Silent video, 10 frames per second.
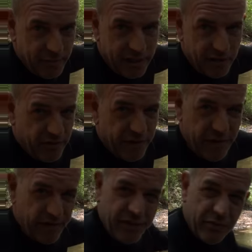bend over
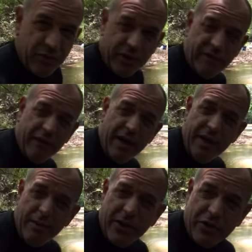there, didn't really
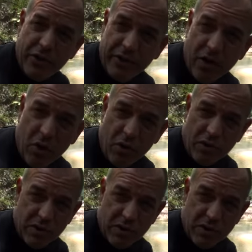find that much good gold.